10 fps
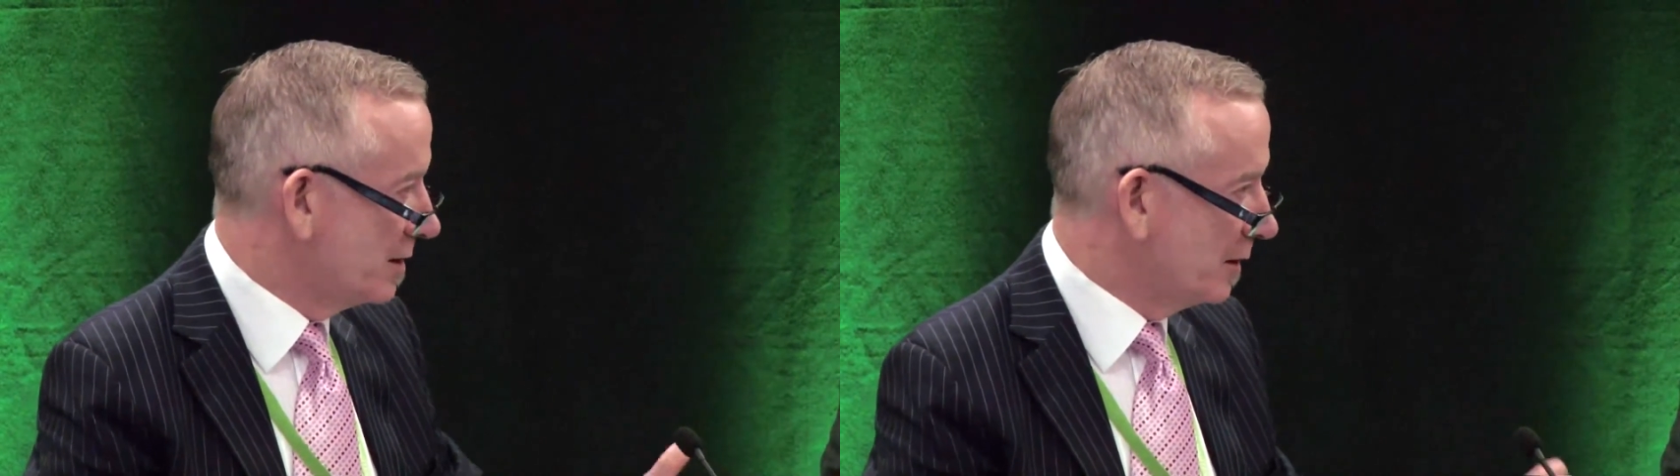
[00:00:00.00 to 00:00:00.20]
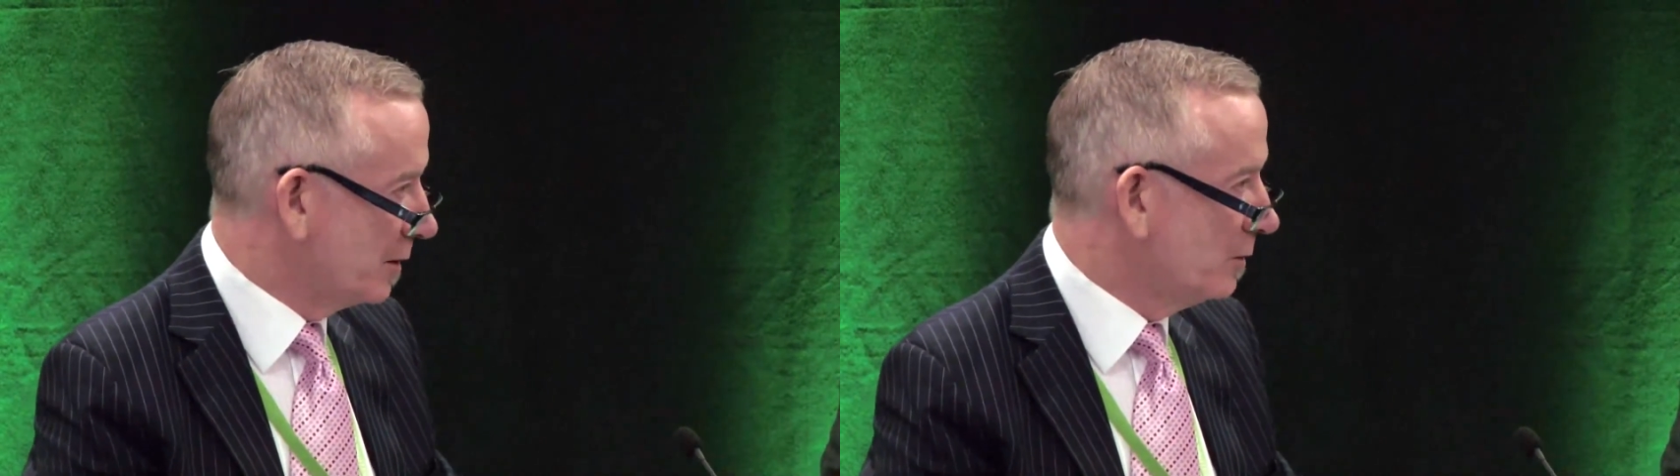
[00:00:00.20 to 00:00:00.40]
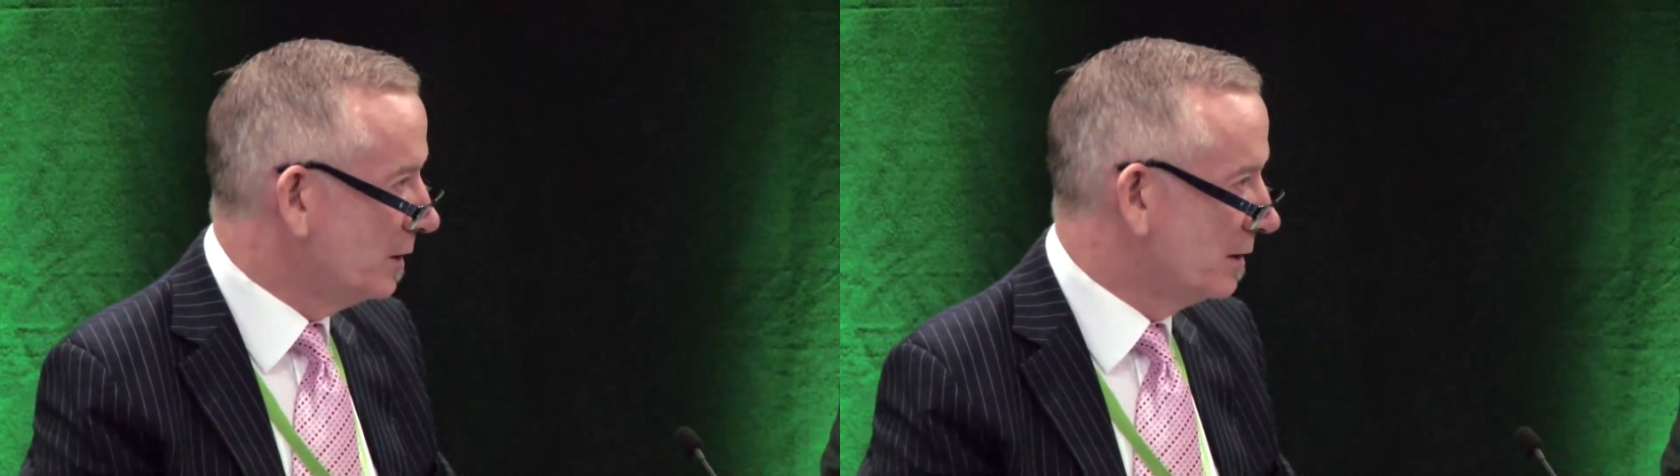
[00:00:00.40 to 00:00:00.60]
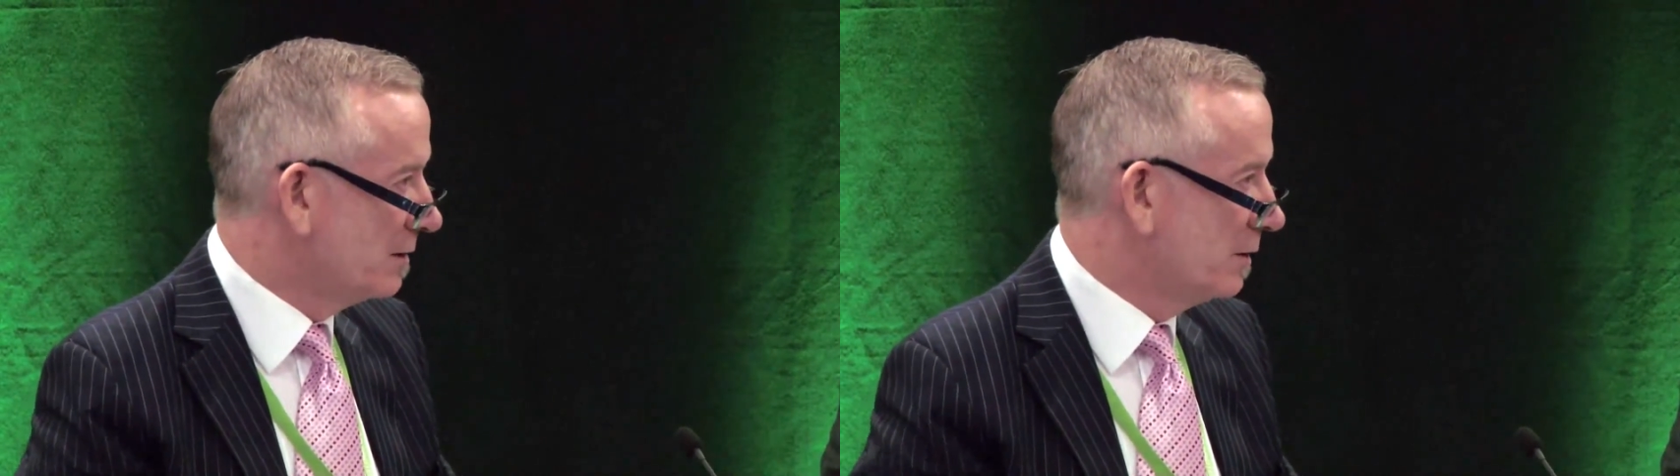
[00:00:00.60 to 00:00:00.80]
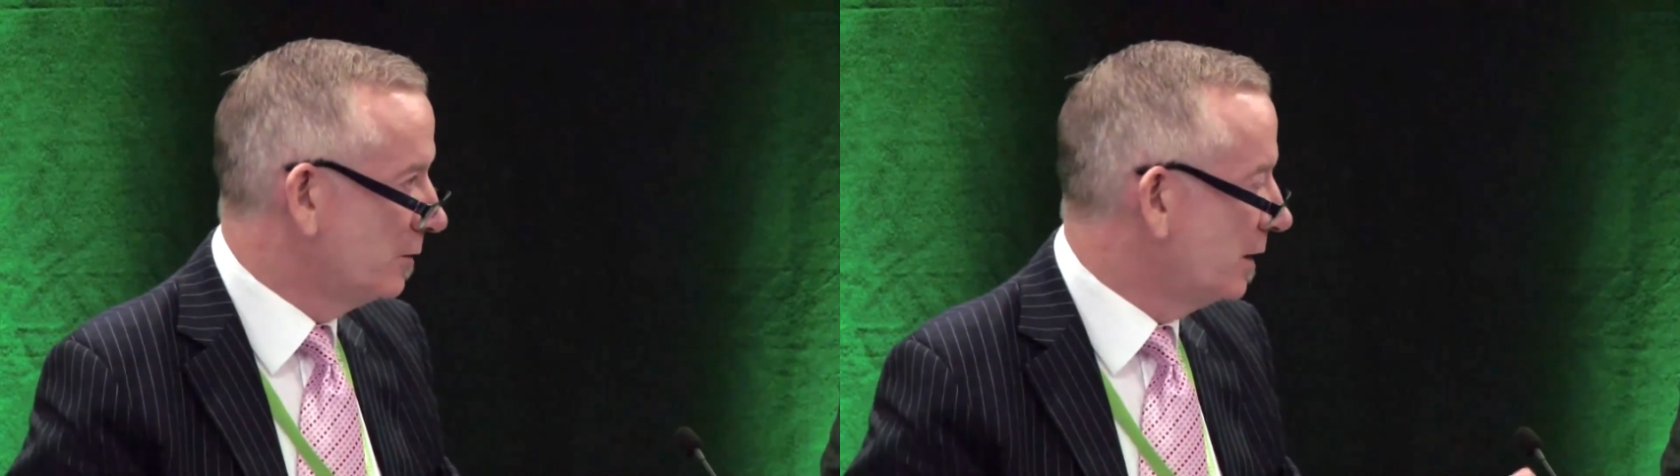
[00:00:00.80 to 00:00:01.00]

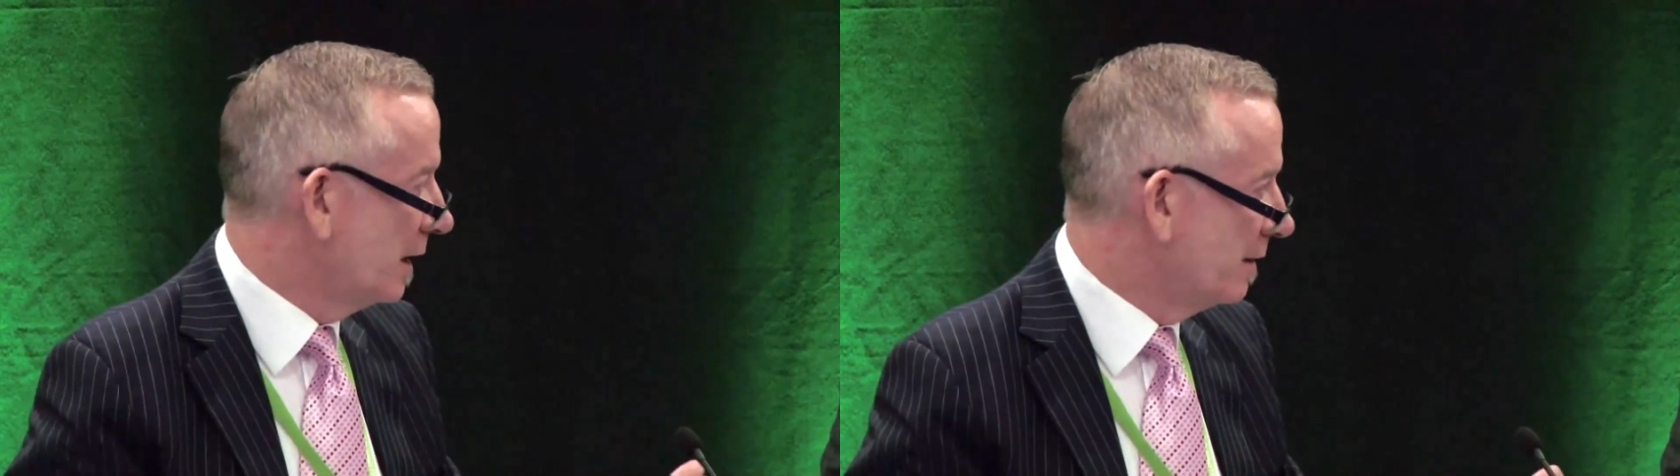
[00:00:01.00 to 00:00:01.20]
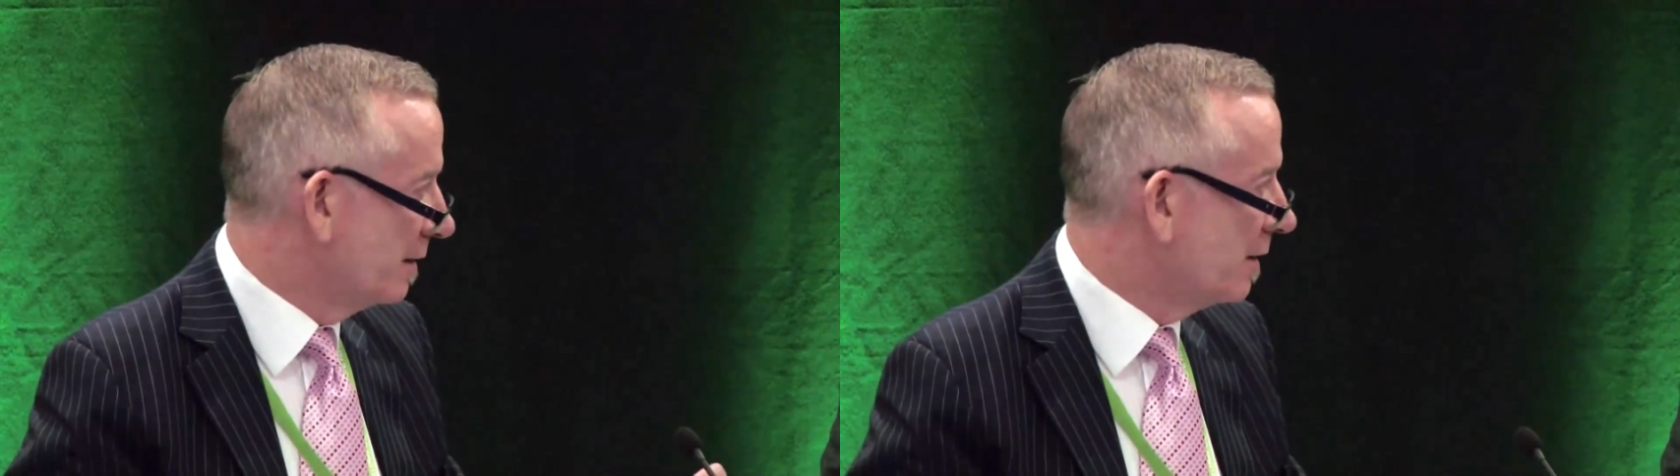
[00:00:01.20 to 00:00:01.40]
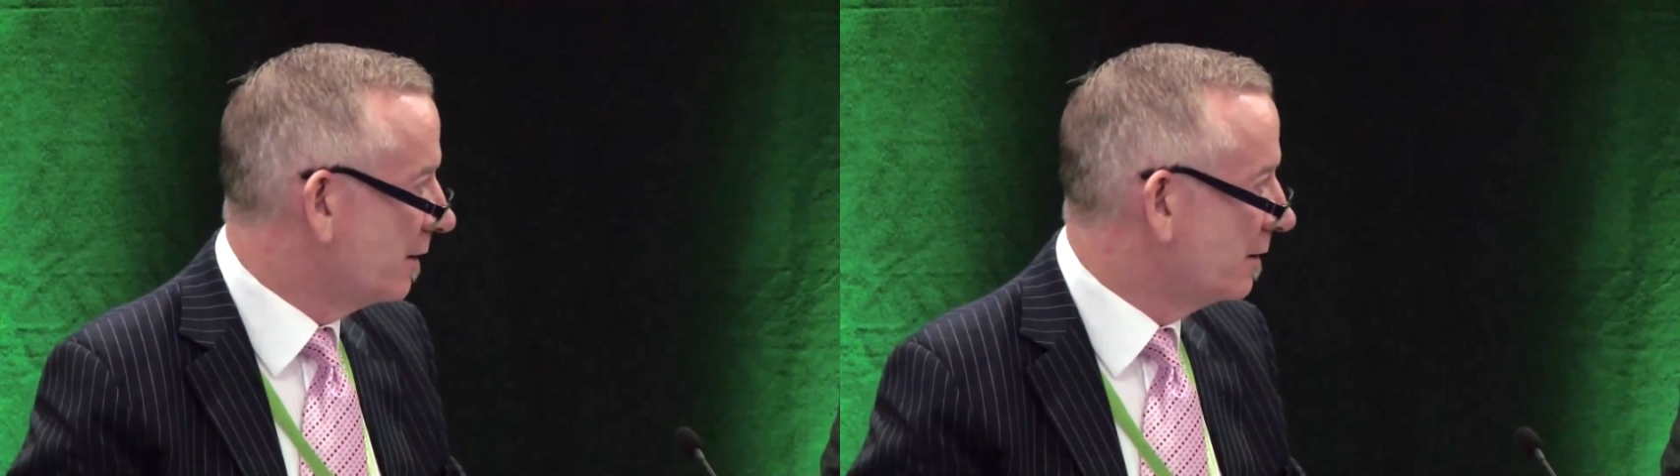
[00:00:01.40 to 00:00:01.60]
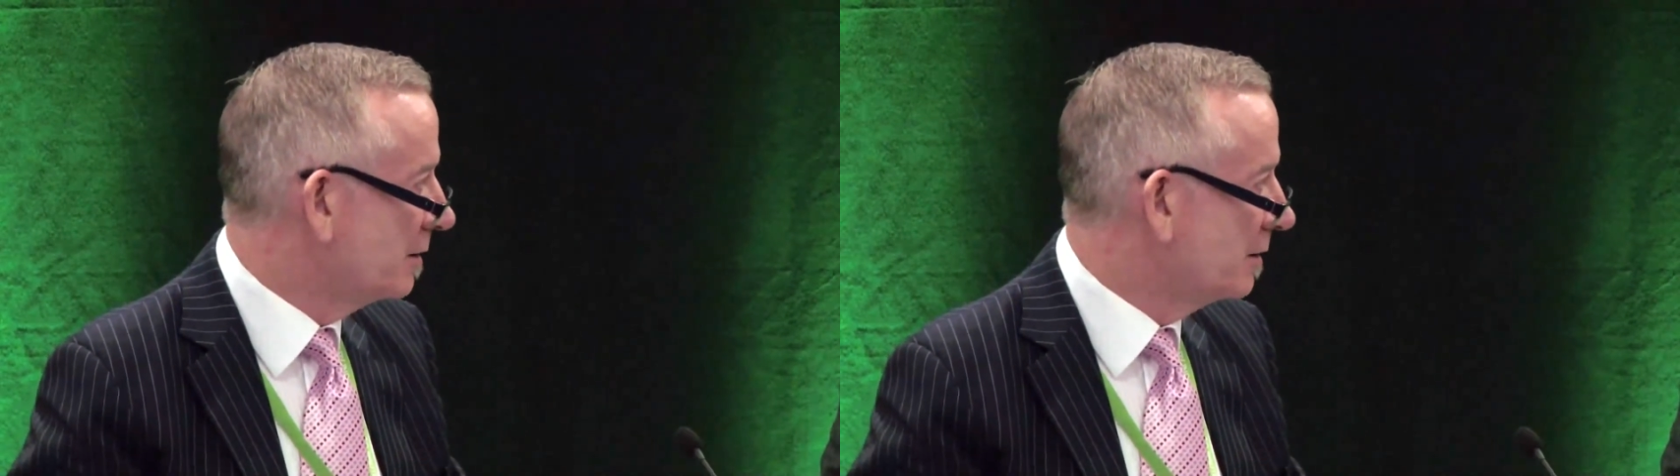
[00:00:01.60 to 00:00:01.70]
included to look at the car